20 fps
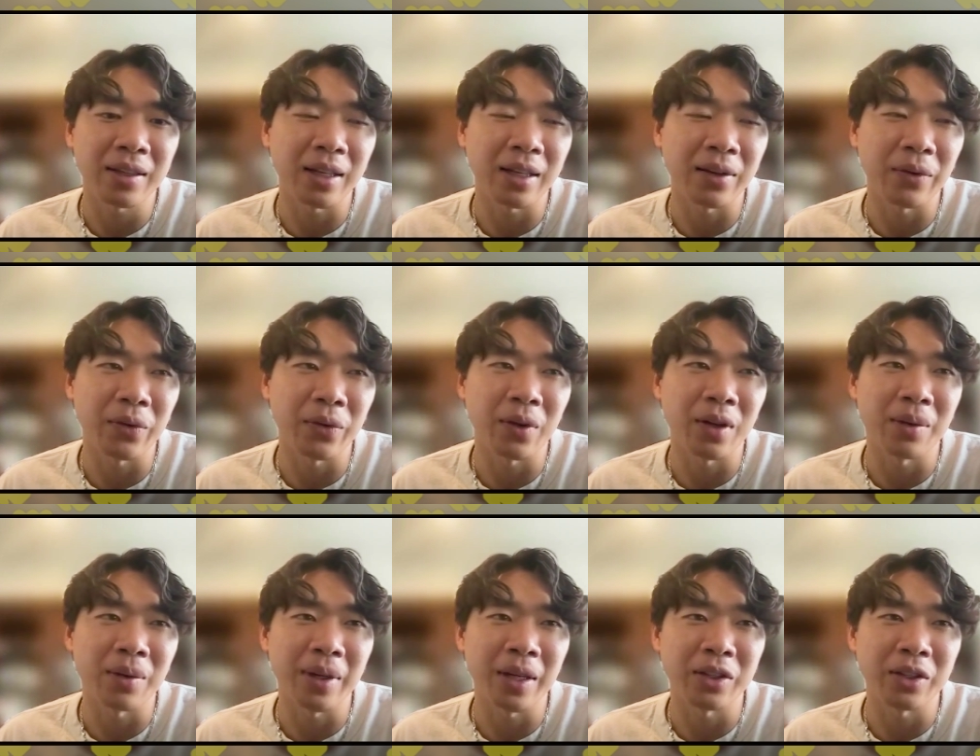Like we
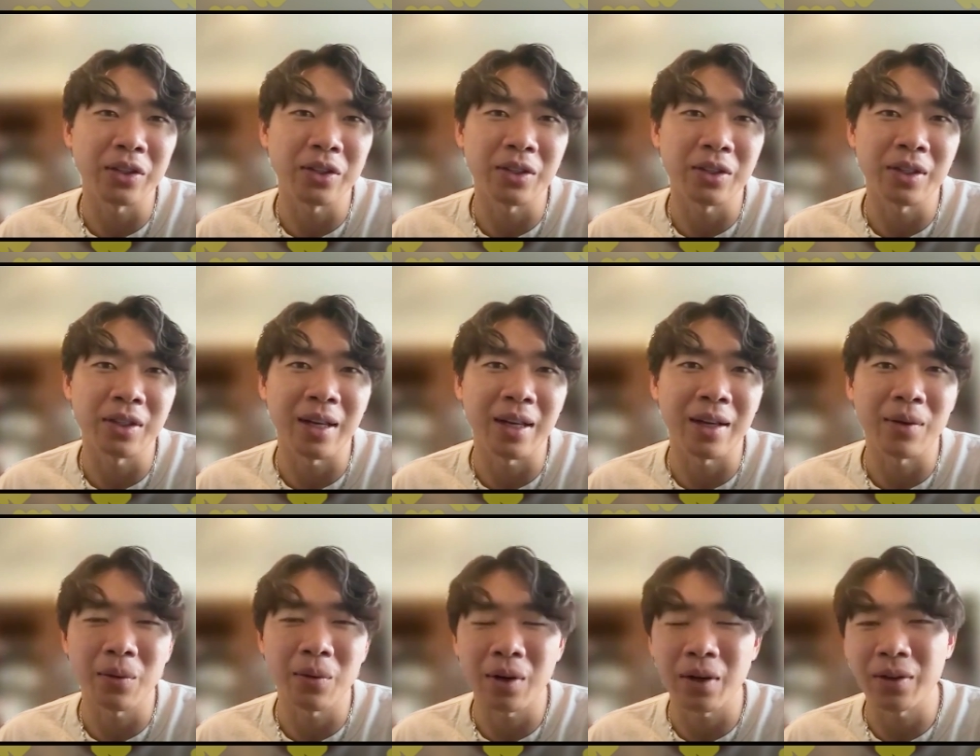want to make sure
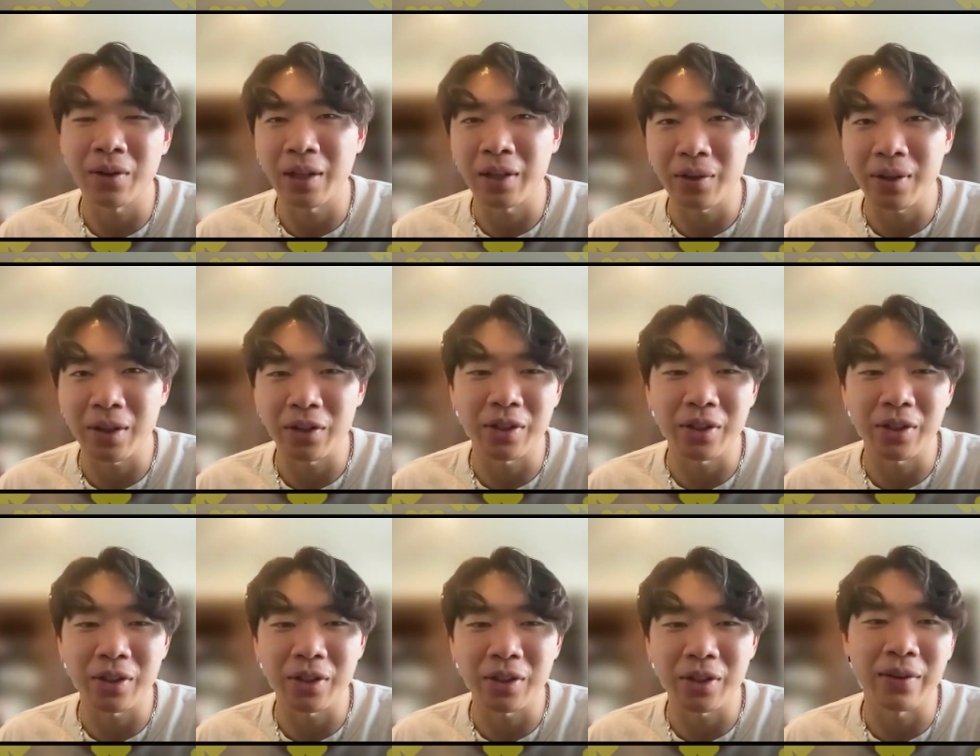that one, like you actually
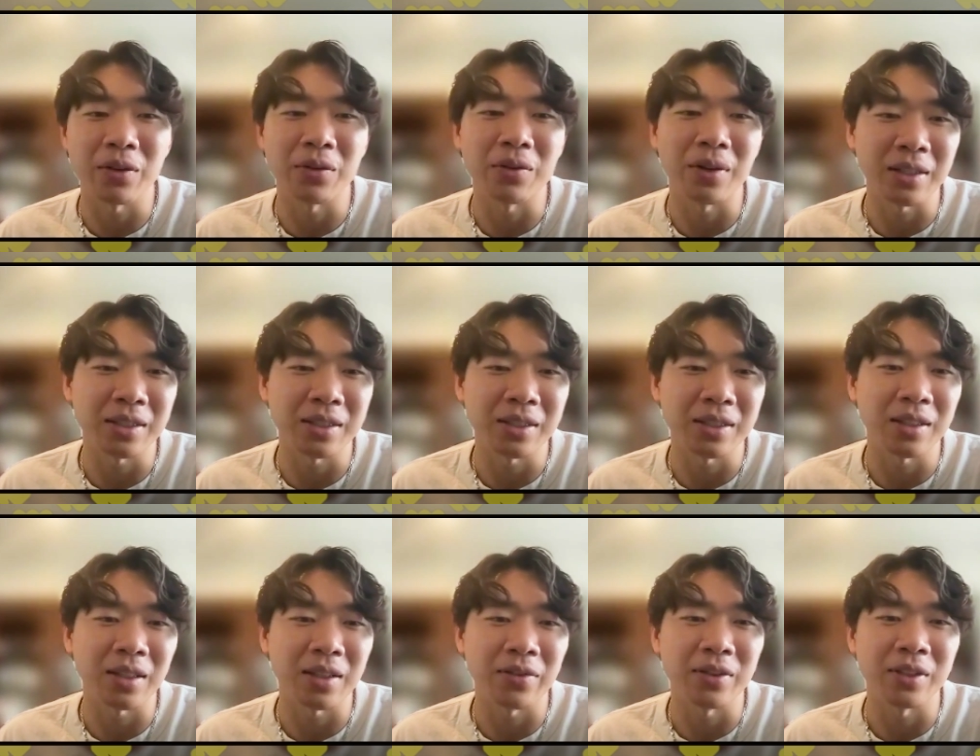have the right
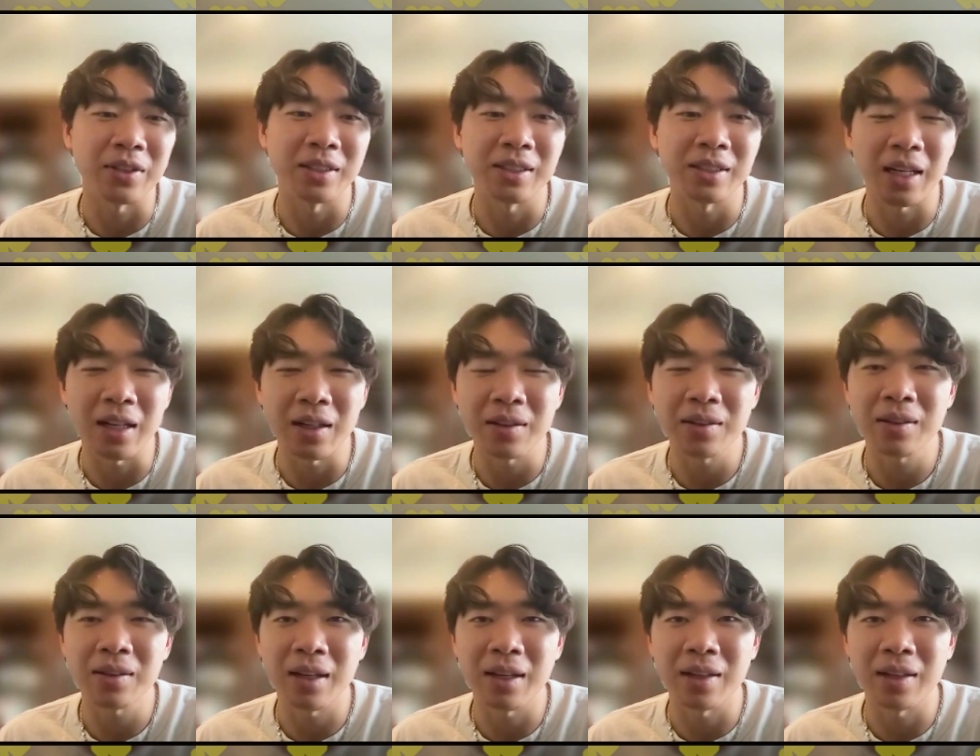stuff to sell,